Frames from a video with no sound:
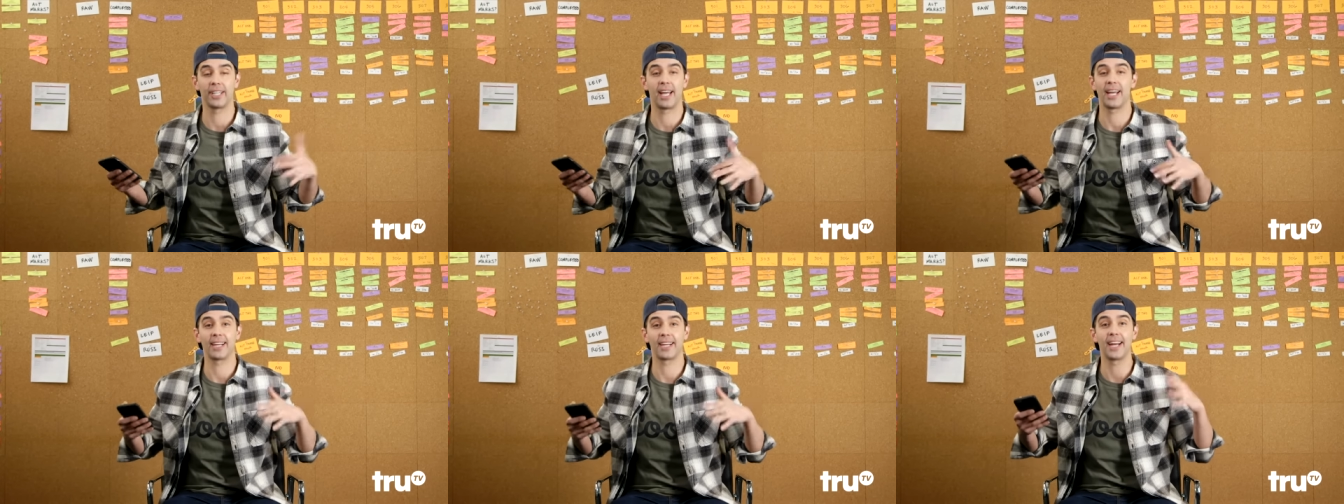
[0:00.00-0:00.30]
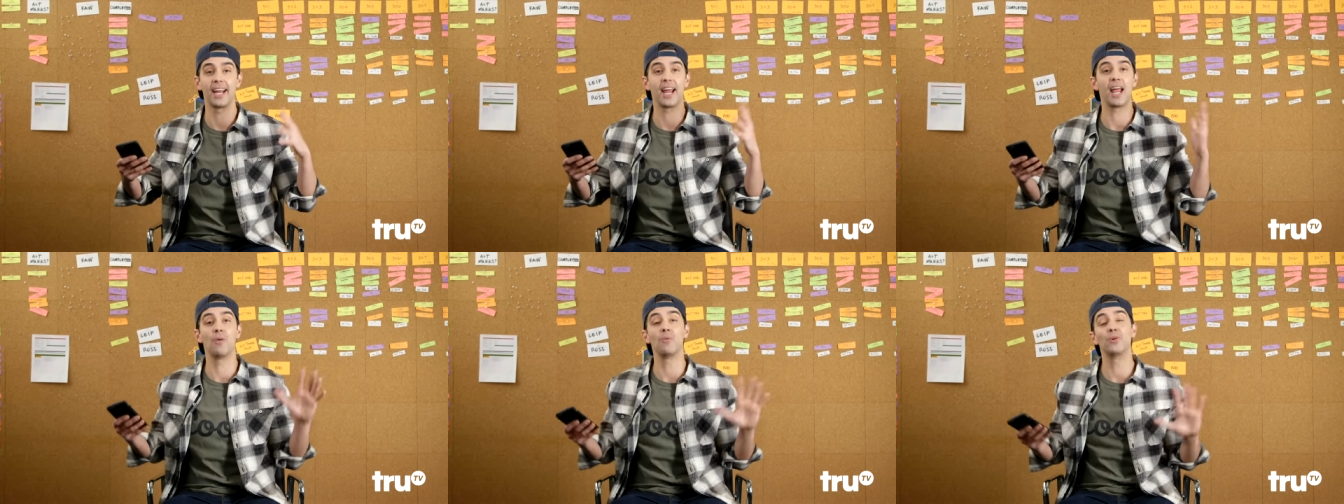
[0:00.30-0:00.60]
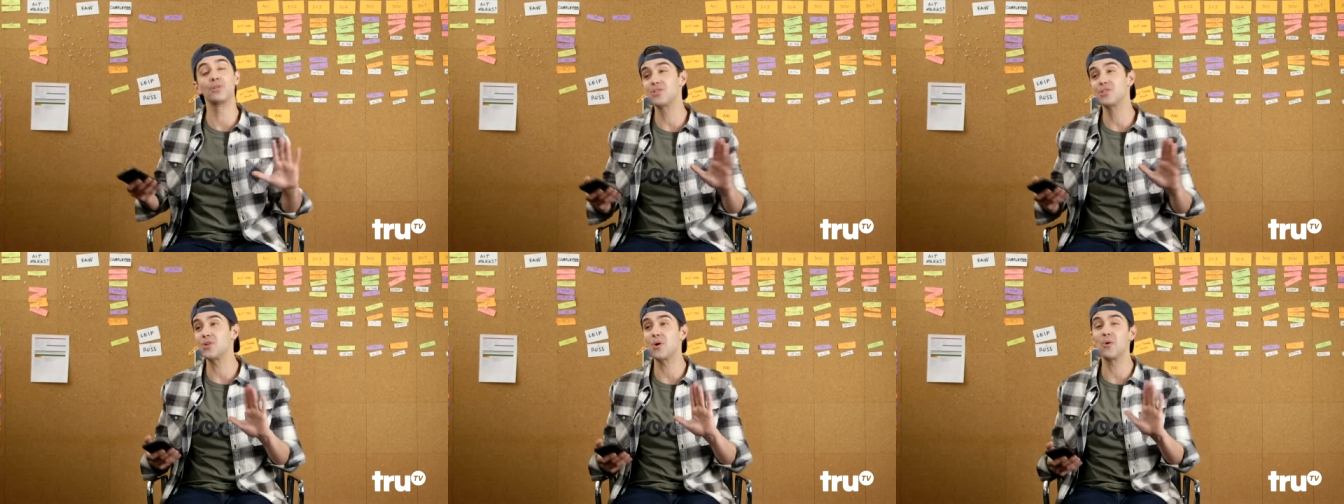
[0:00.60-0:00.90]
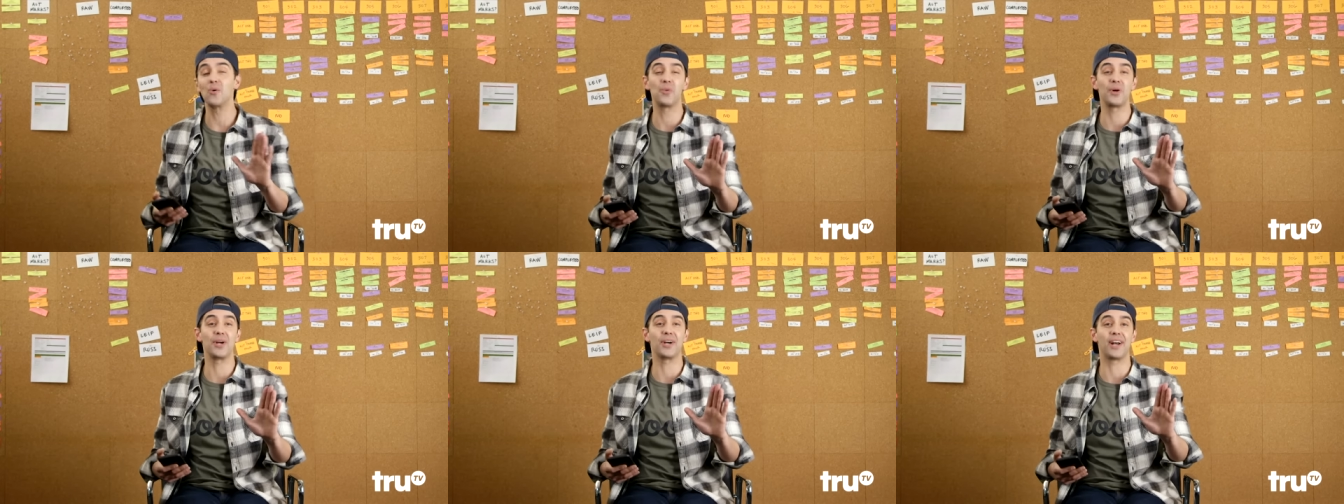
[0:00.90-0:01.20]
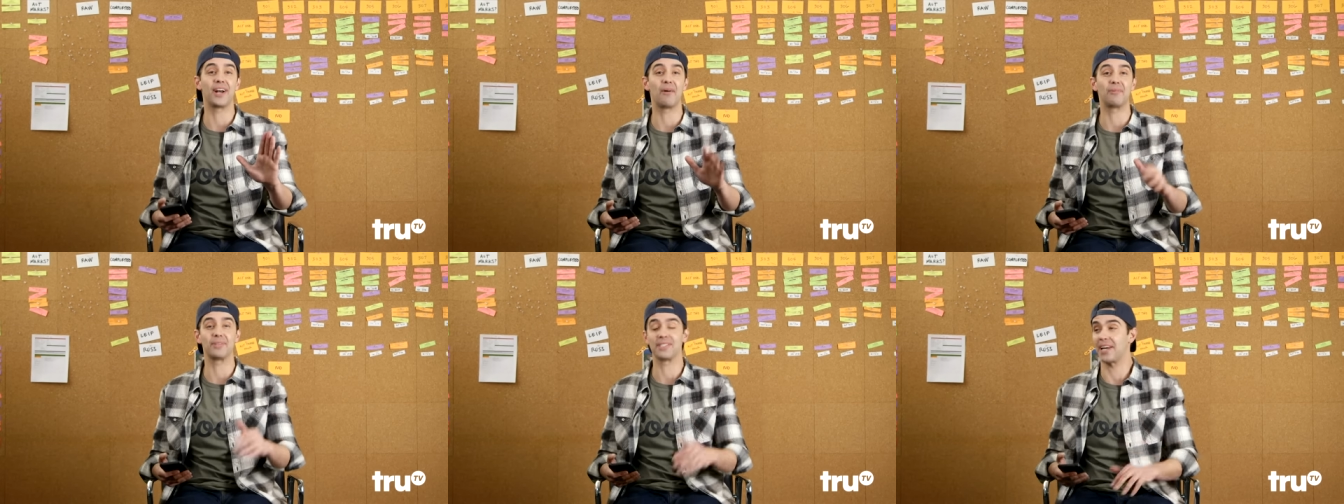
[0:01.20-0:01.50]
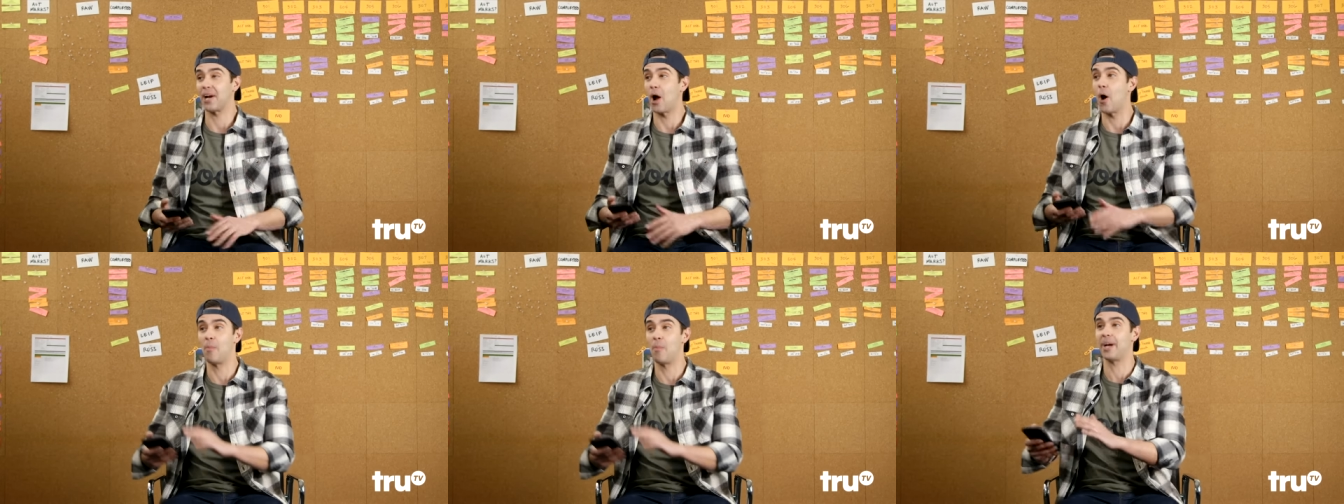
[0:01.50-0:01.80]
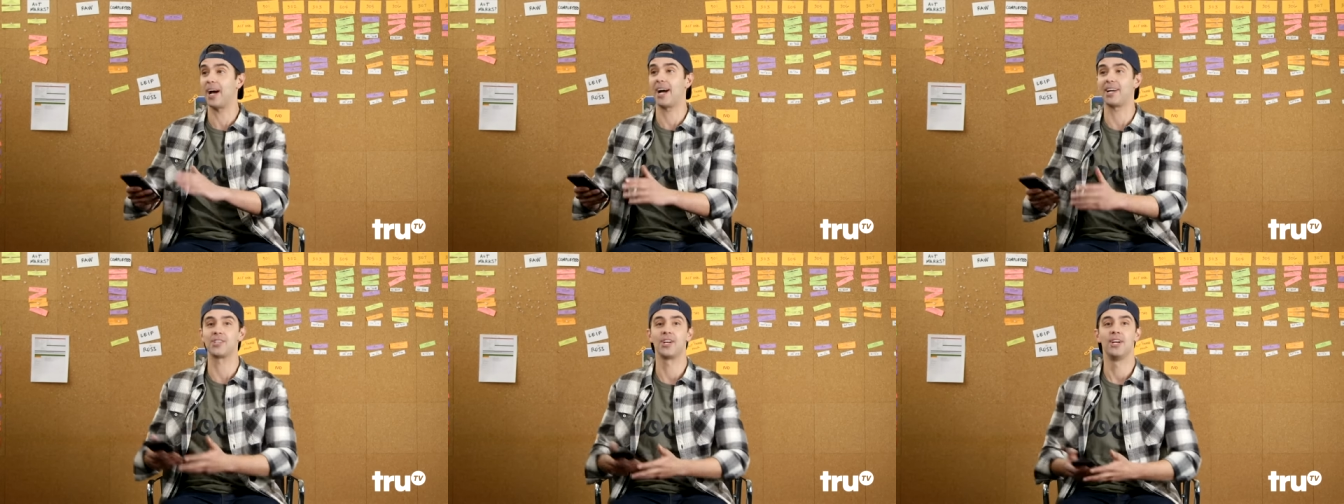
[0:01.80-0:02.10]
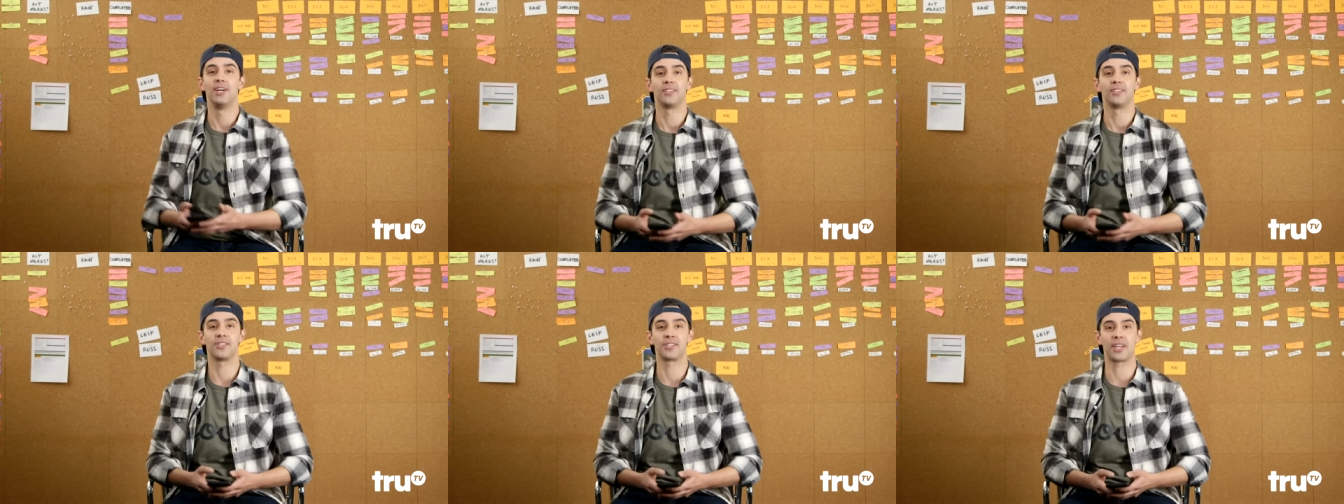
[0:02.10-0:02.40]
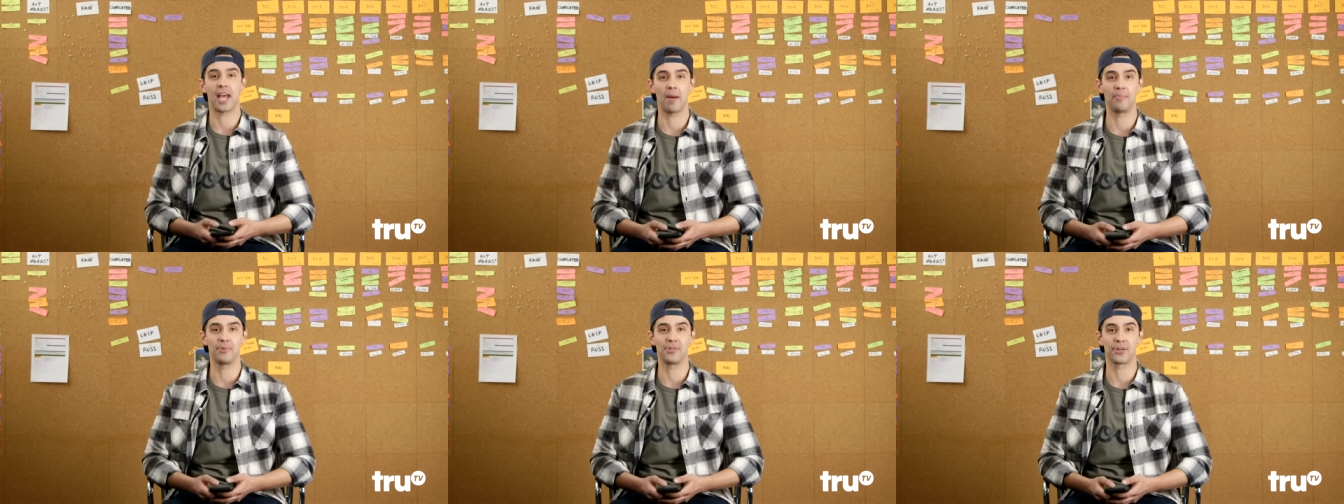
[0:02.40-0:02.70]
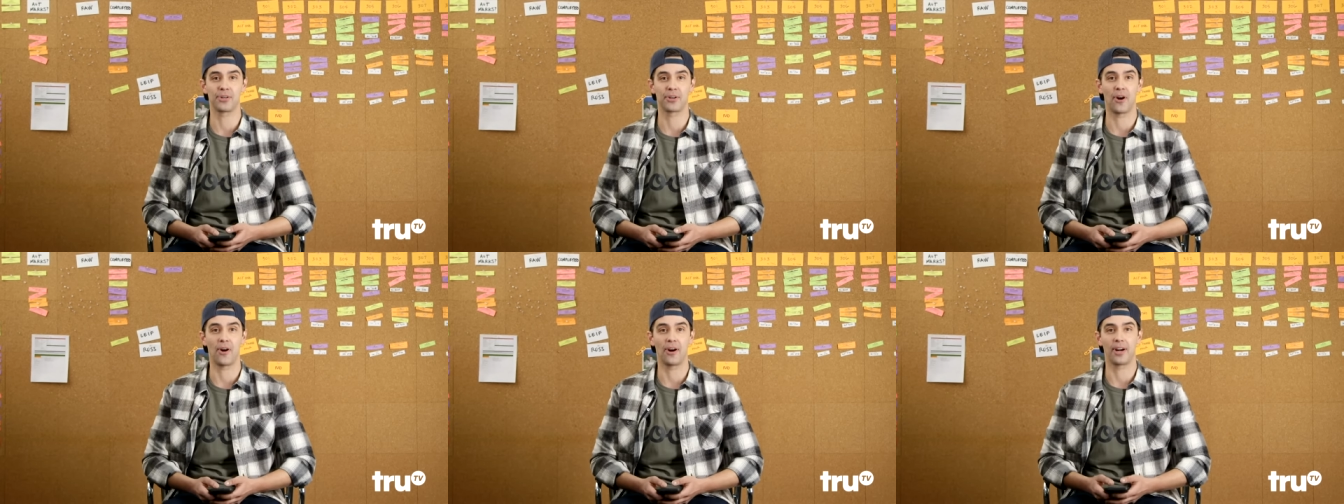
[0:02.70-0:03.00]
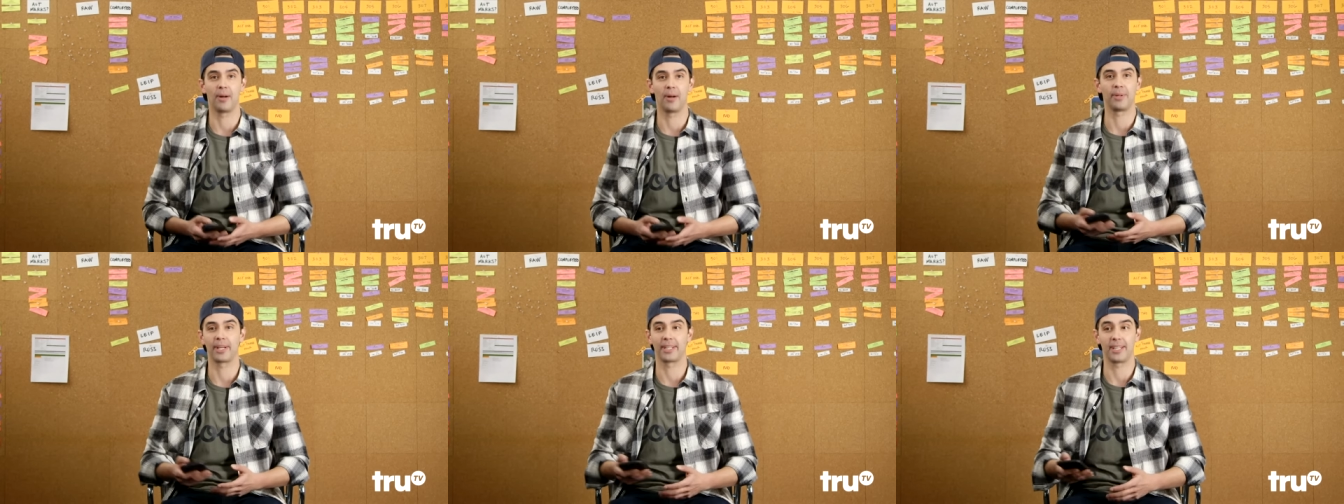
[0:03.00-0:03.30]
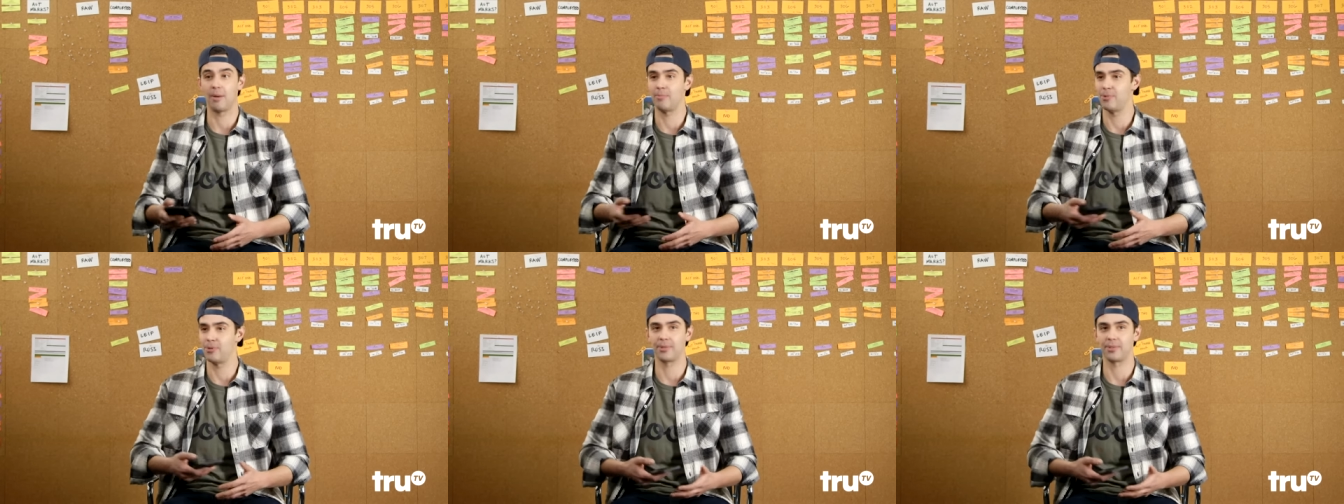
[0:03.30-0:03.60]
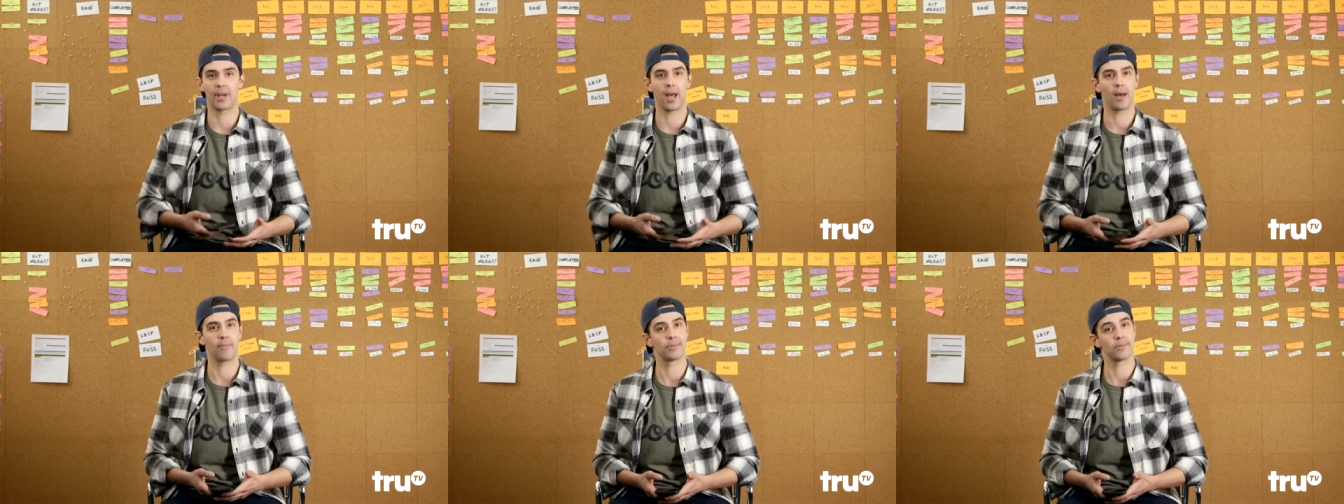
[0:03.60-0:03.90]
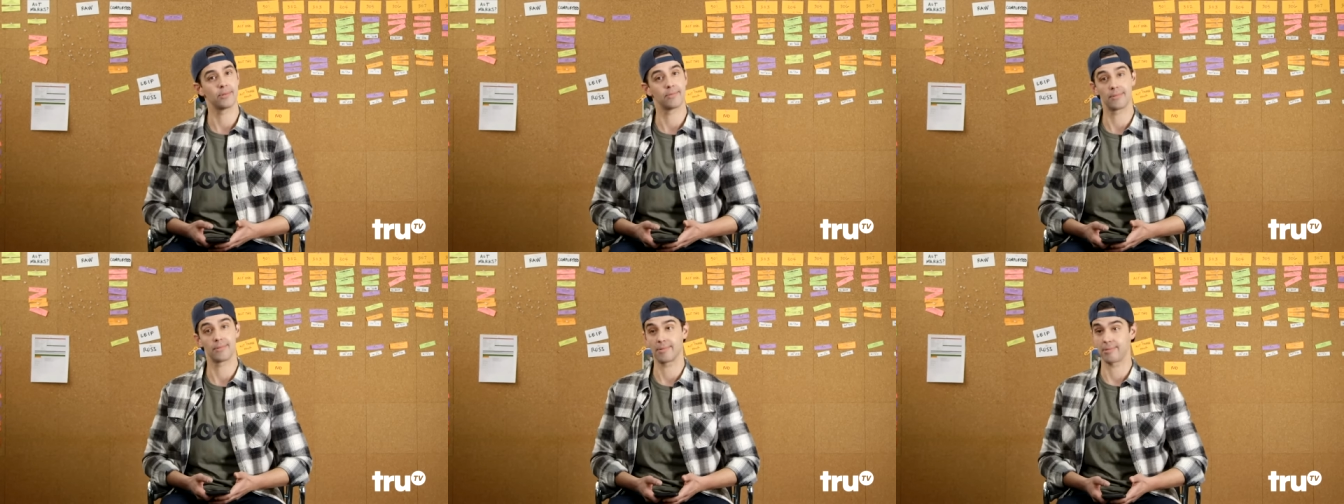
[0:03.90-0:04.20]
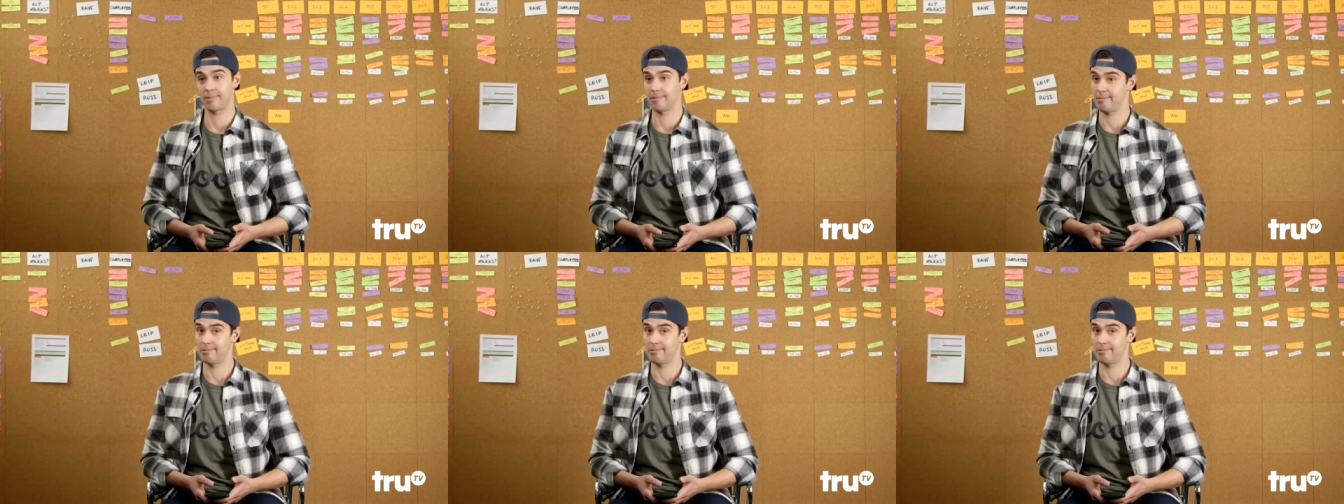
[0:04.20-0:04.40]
Like, it was so weird. I was like, oh my gosh, there's a cabbage in her cart. I'm like, I'm doing the cabbage. But